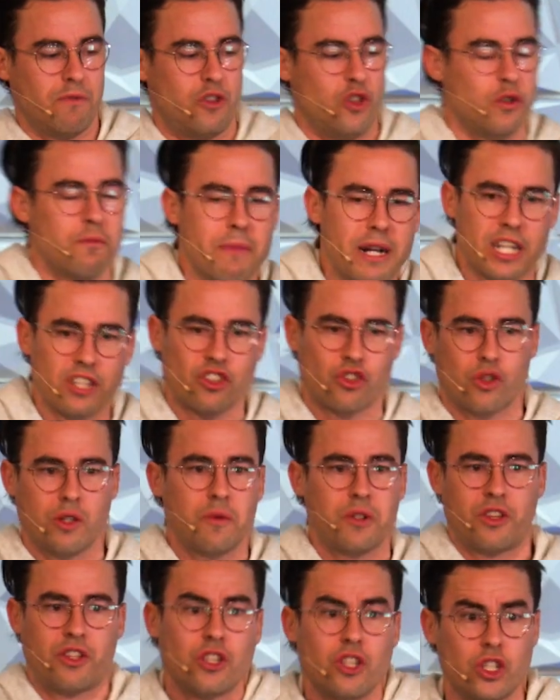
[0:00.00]
do ministry
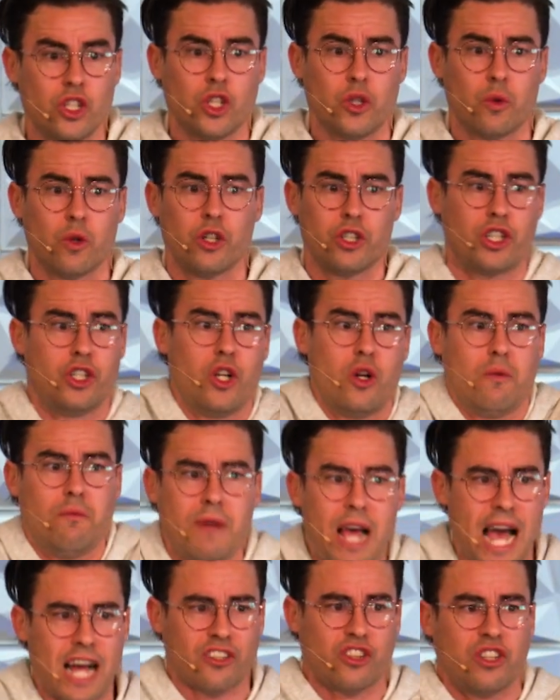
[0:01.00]
with you or you don't
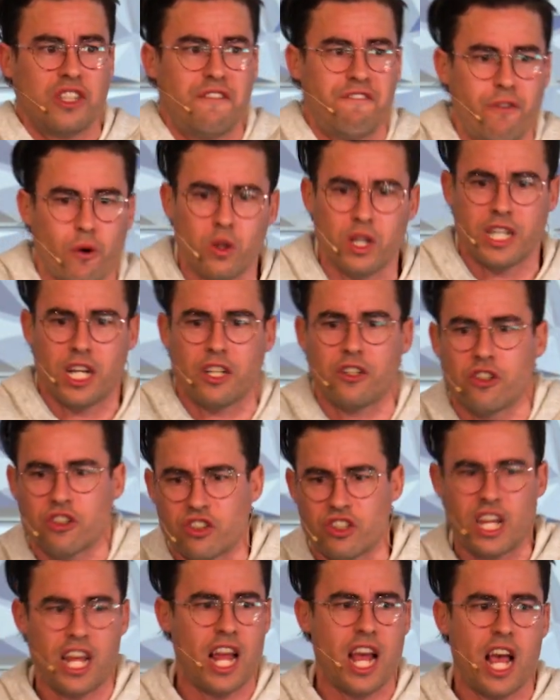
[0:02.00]
actually fully
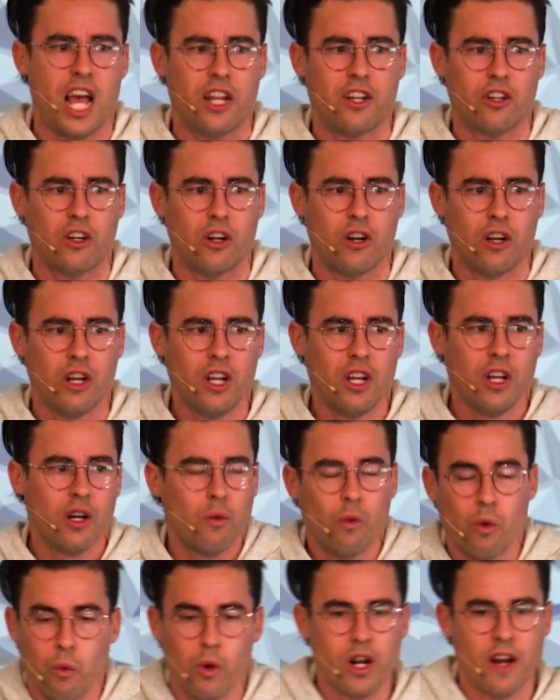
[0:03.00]
understand or
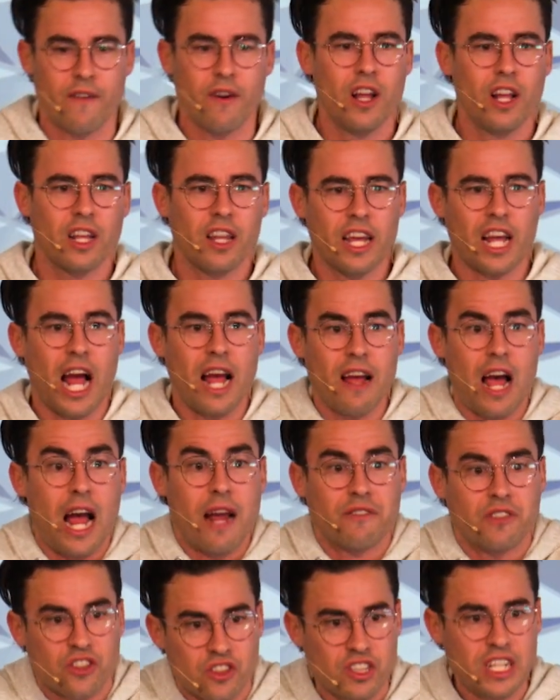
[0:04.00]
whatever. Like I,
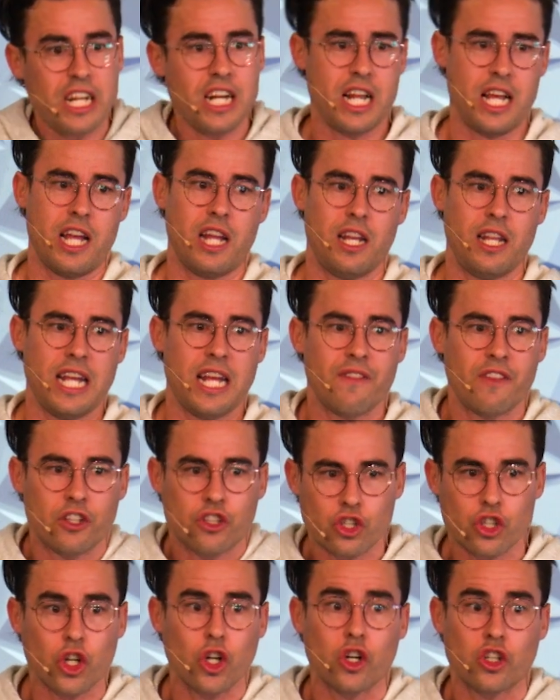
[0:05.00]
have seen it in the
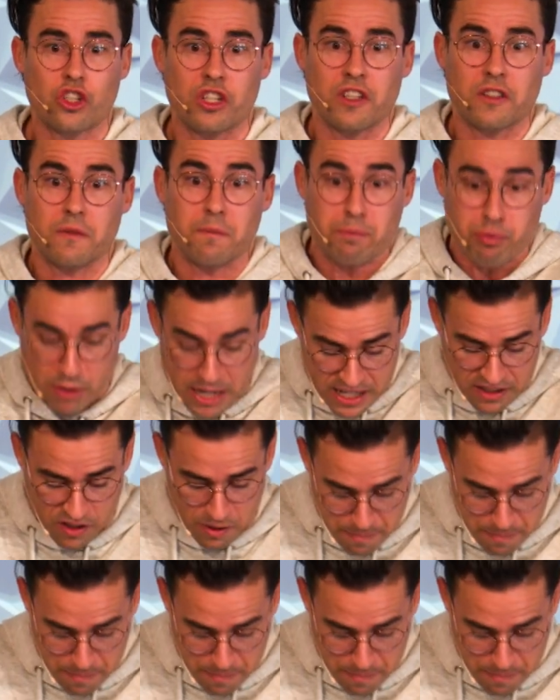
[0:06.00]
church, it brings